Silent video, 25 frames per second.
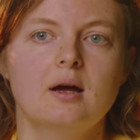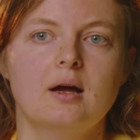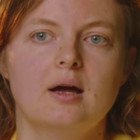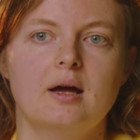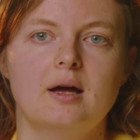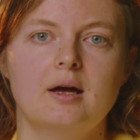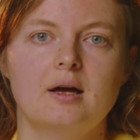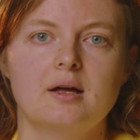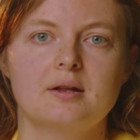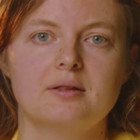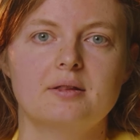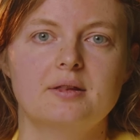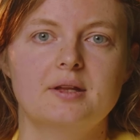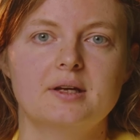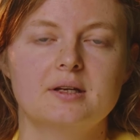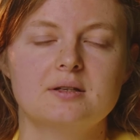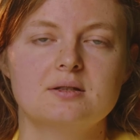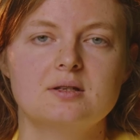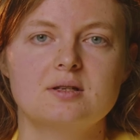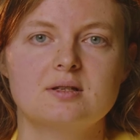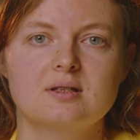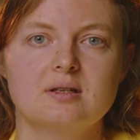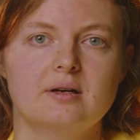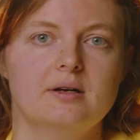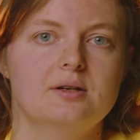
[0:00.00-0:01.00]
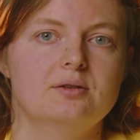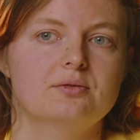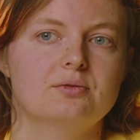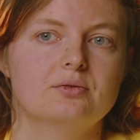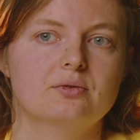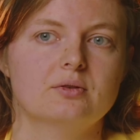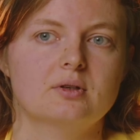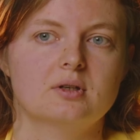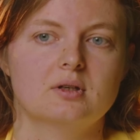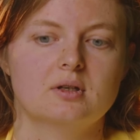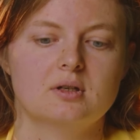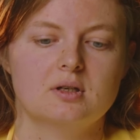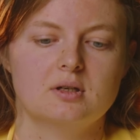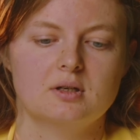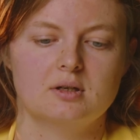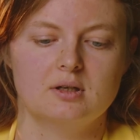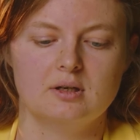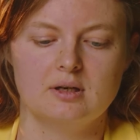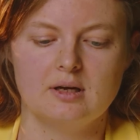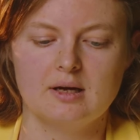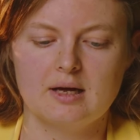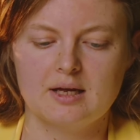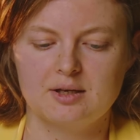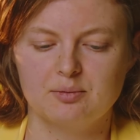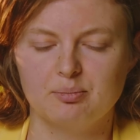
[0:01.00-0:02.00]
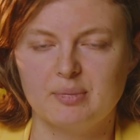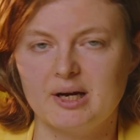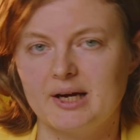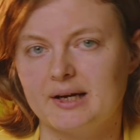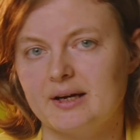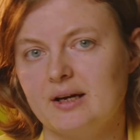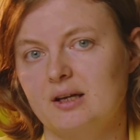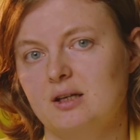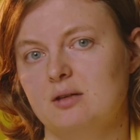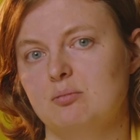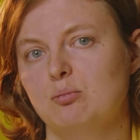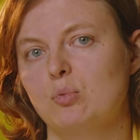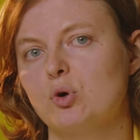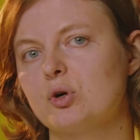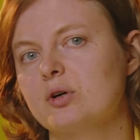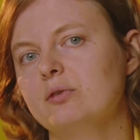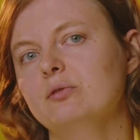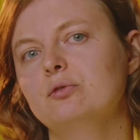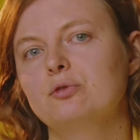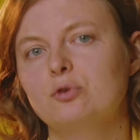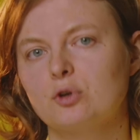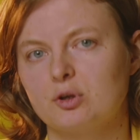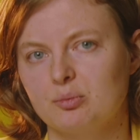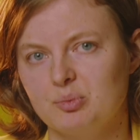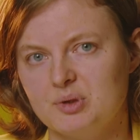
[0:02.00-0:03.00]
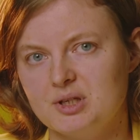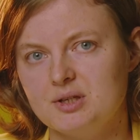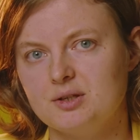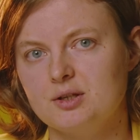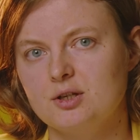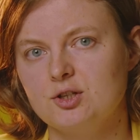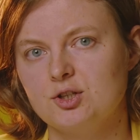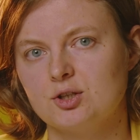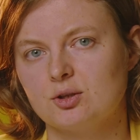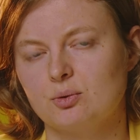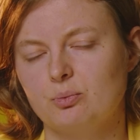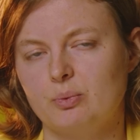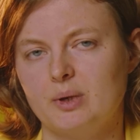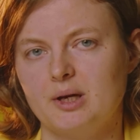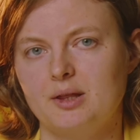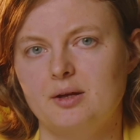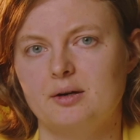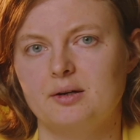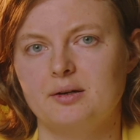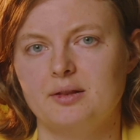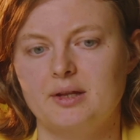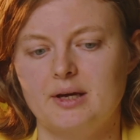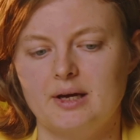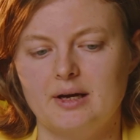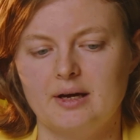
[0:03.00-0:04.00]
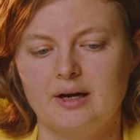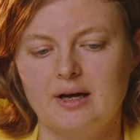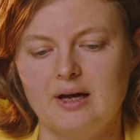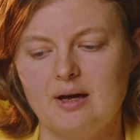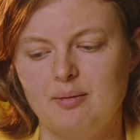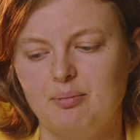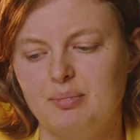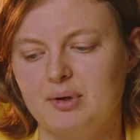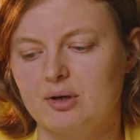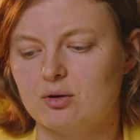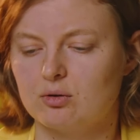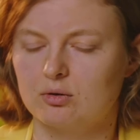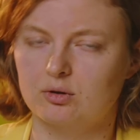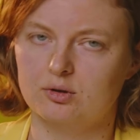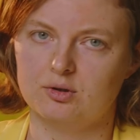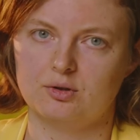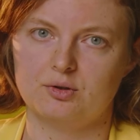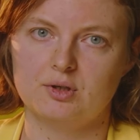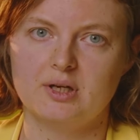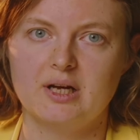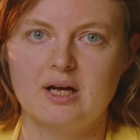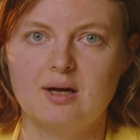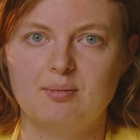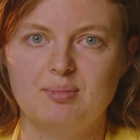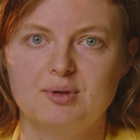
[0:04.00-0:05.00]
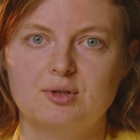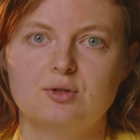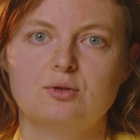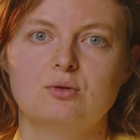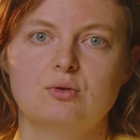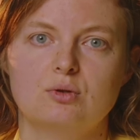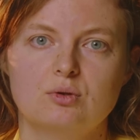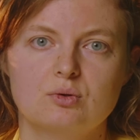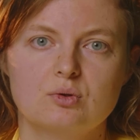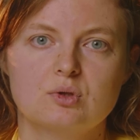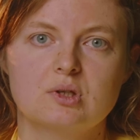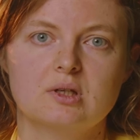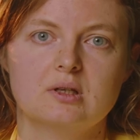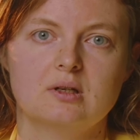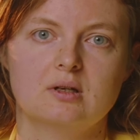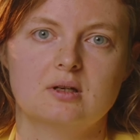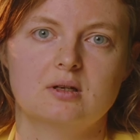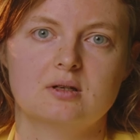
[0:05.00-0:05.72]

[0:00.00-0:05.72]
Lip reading: and then decide and make a more informed decision whether they are happy or not happy to use